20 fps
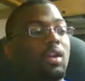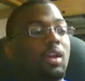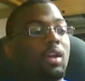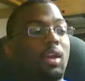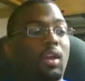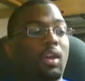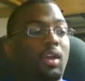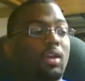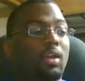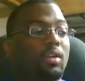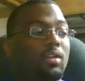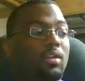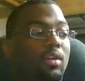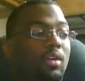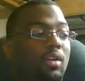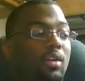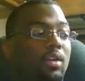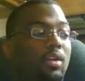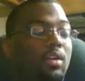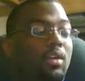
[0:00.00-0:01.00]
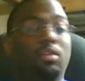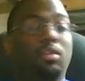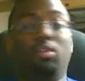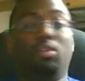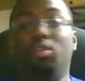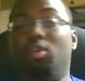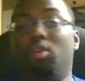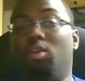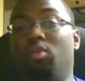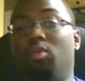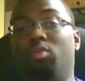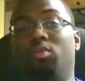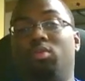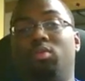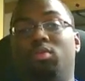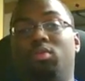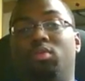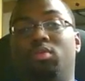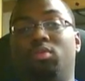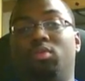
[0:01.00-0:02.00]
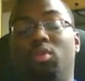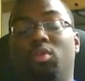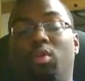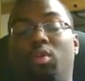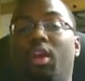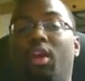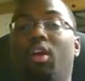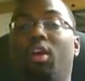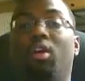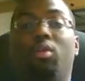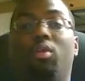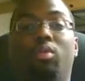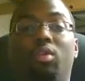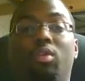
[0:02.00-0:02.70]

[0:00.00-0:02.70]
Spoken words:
And, Nogueira